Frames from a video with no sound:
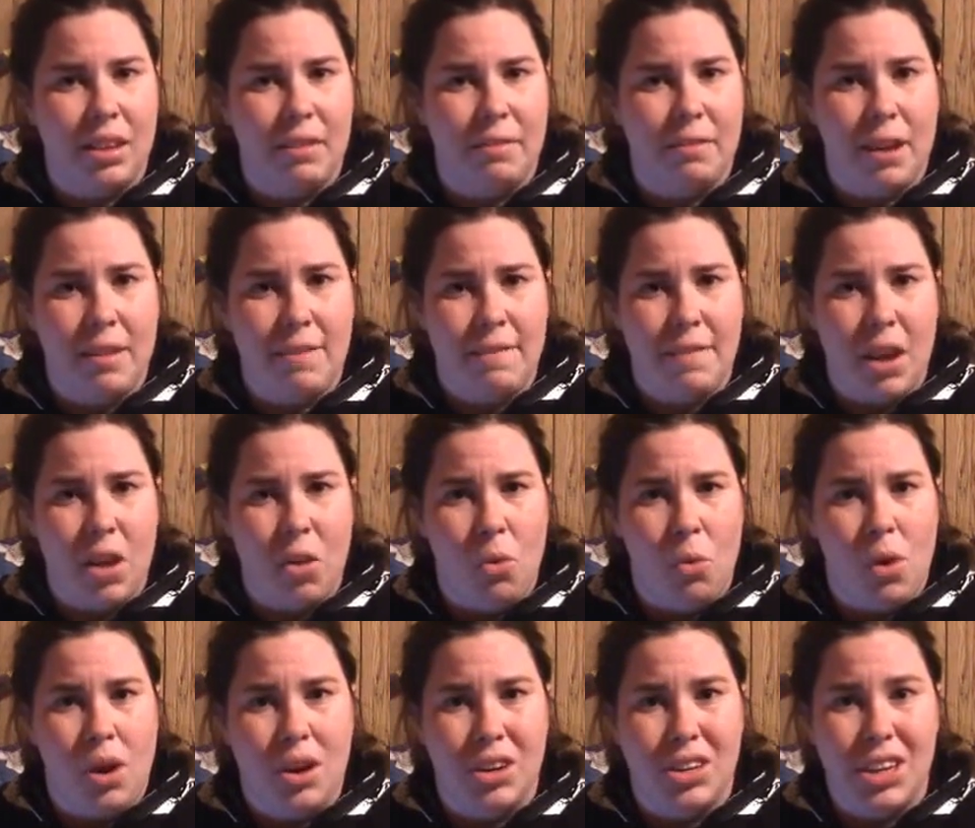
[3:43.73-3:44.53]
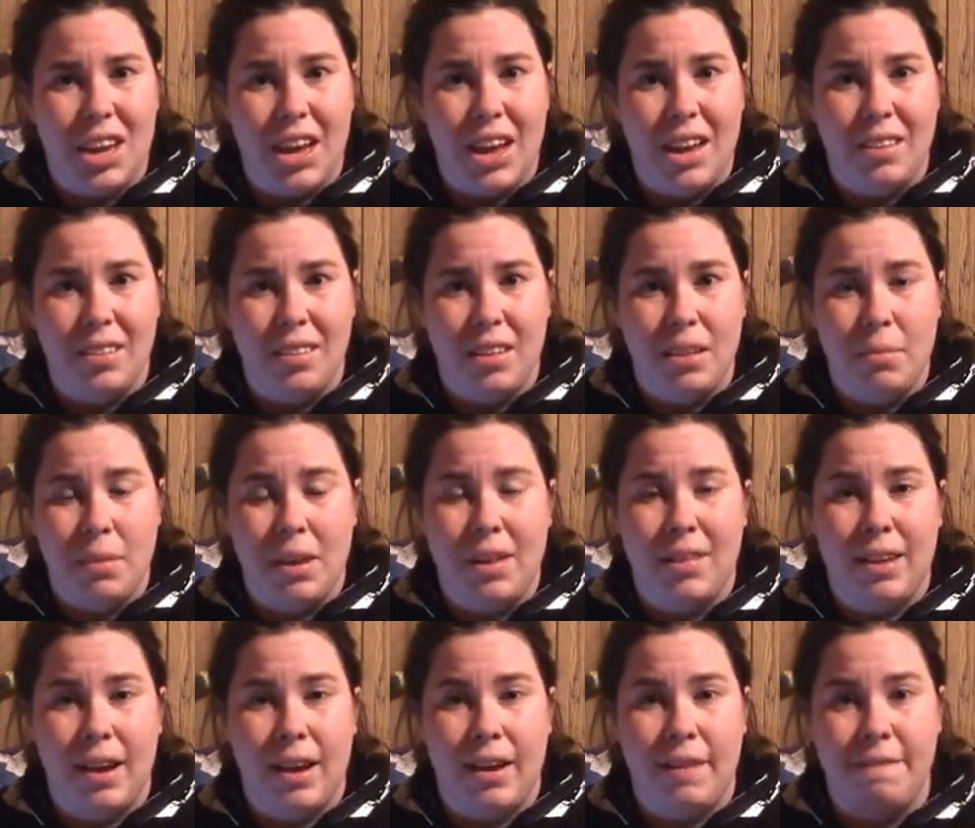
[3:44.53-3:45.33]
If I fail one test, it
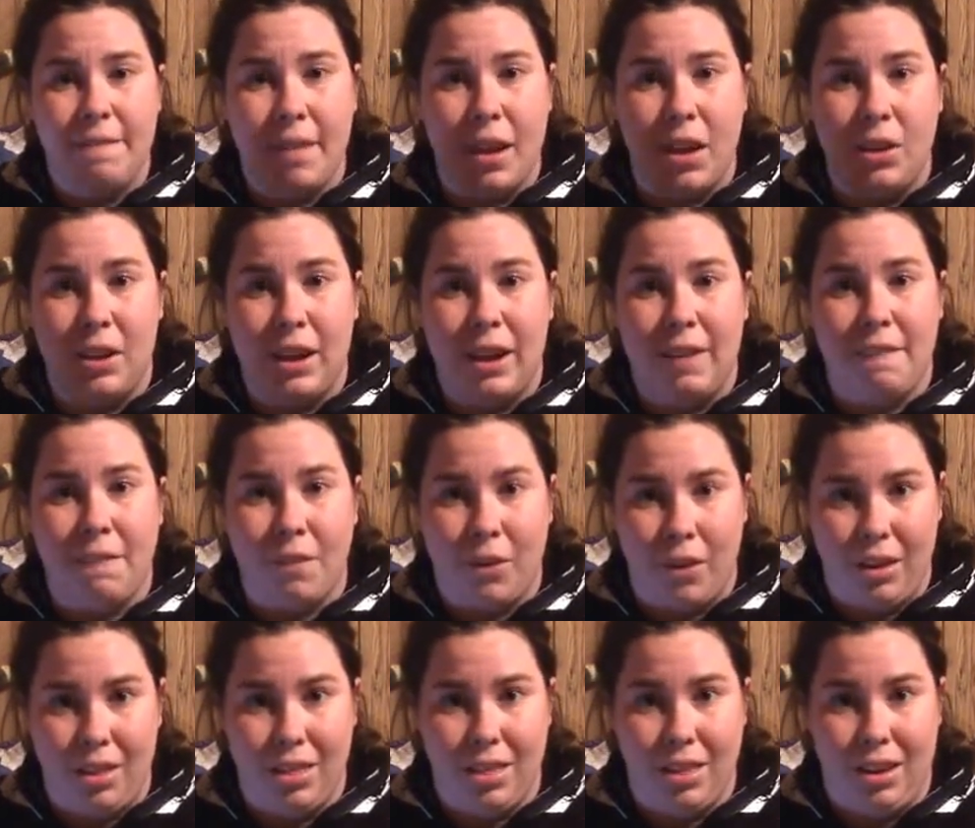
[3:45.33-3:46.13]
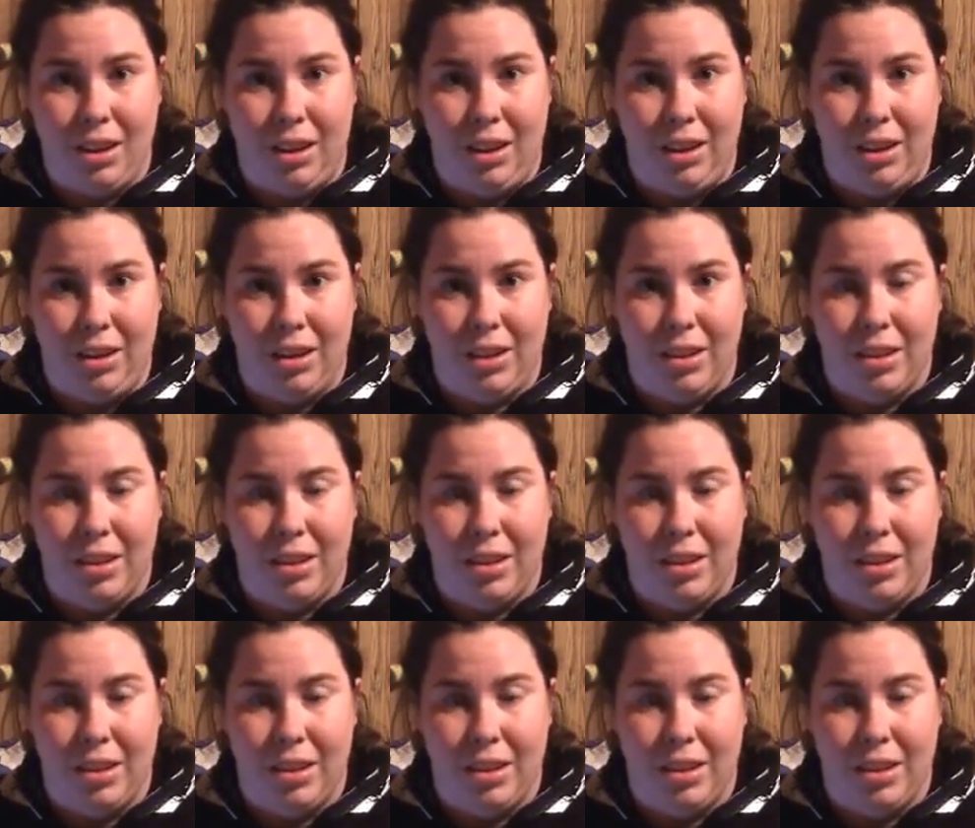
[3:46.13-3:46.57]
means I have failed everything.